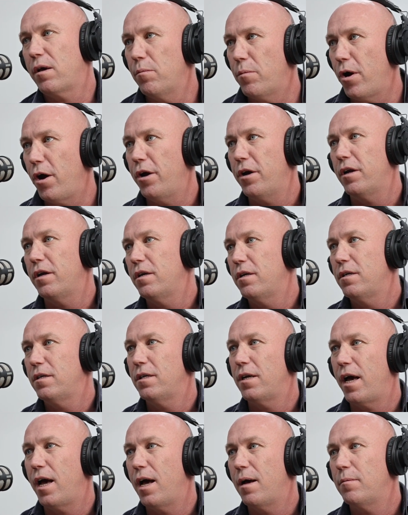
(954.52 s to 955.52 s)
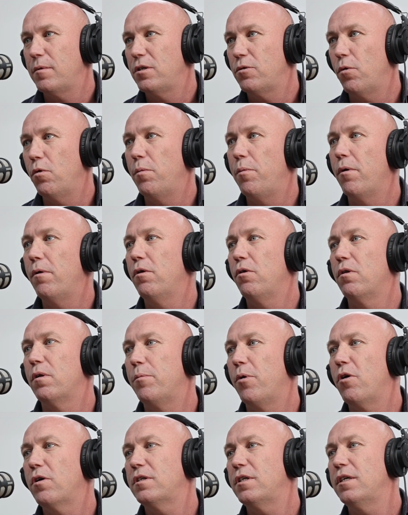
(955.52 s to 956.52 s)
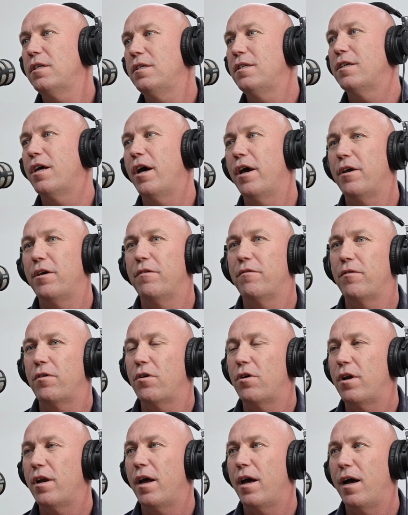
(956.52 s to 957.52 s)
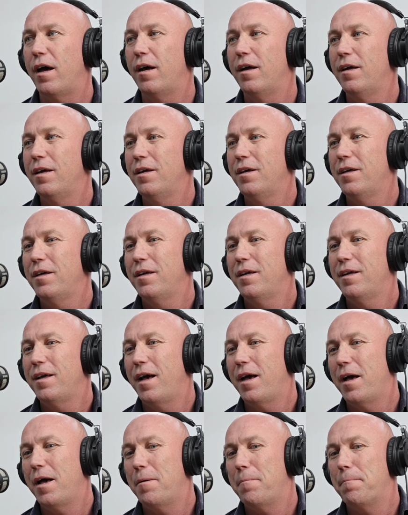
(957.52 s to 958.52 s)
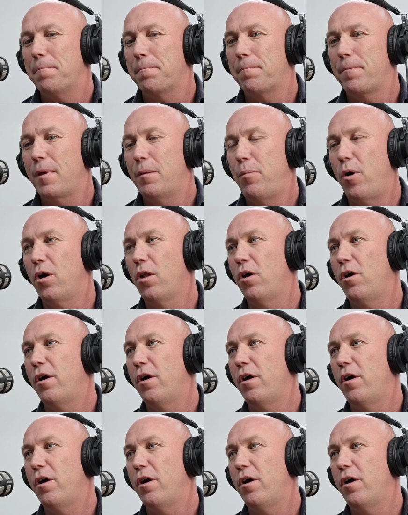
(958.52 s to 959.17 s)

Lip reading: component to all epoxies. So you've got pot